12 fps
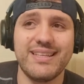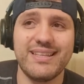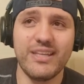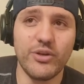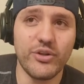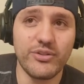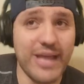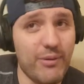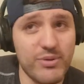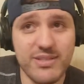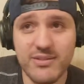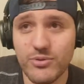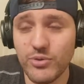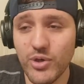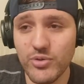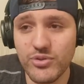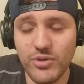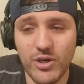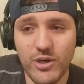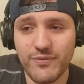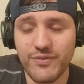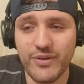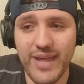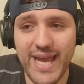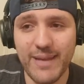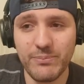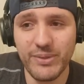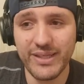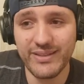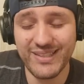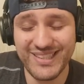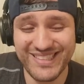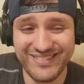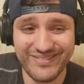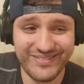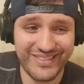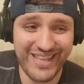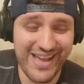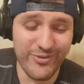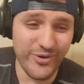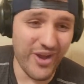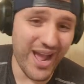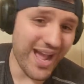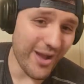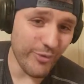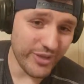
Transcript: you know, that was kudos to her for that. But I don't know how